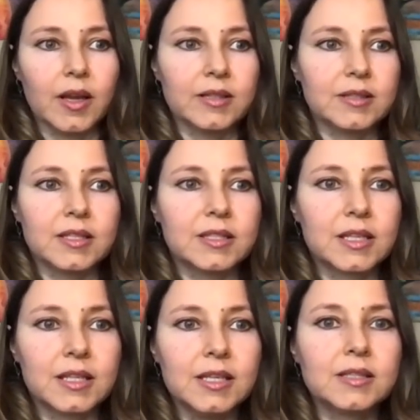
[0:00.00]
the
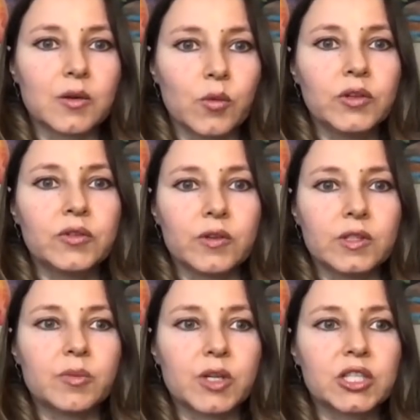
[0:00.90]
techniques are wonderful,
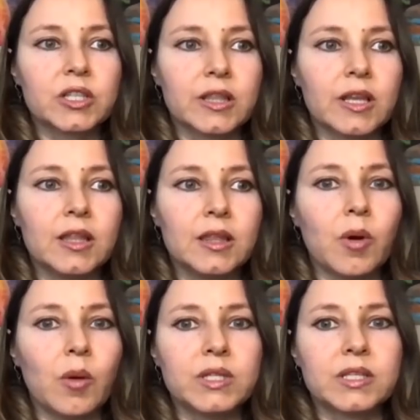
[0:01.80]
especially in the
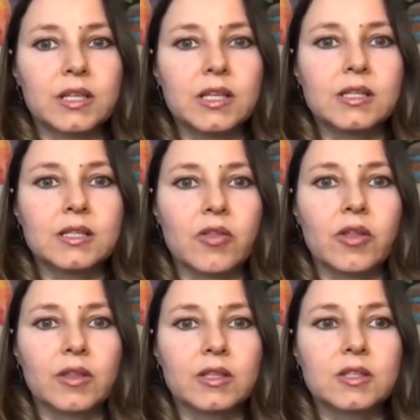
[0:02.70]
moment techniques. I
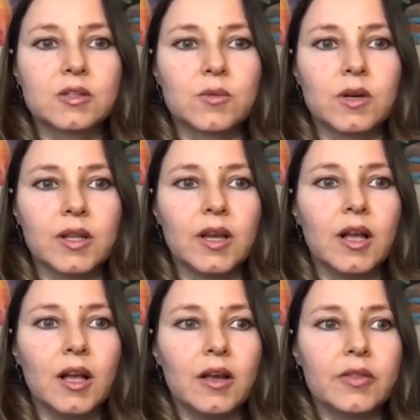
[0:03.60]
think this is what
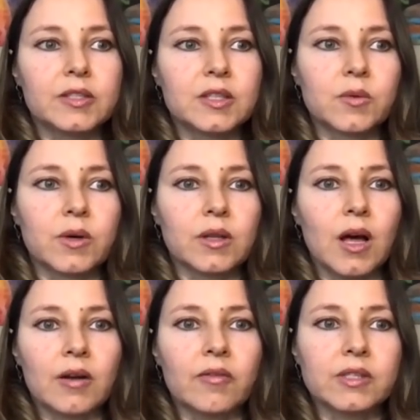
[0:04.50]
a
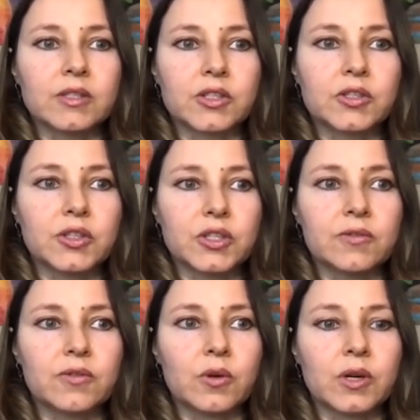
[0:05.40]
lot of us are searching
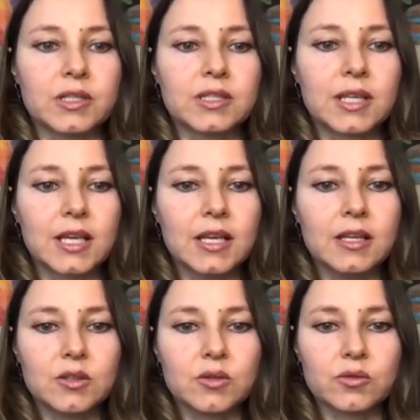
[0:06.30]
for, and it's key
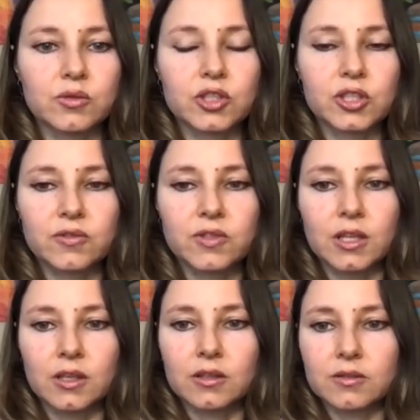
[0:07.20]
to
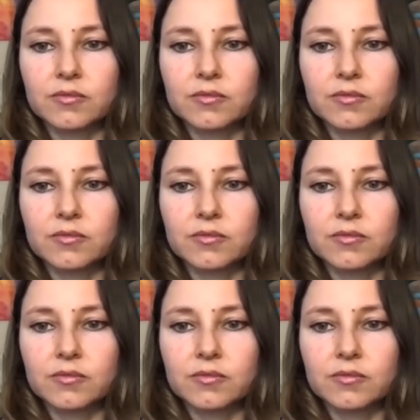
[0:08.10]
shifting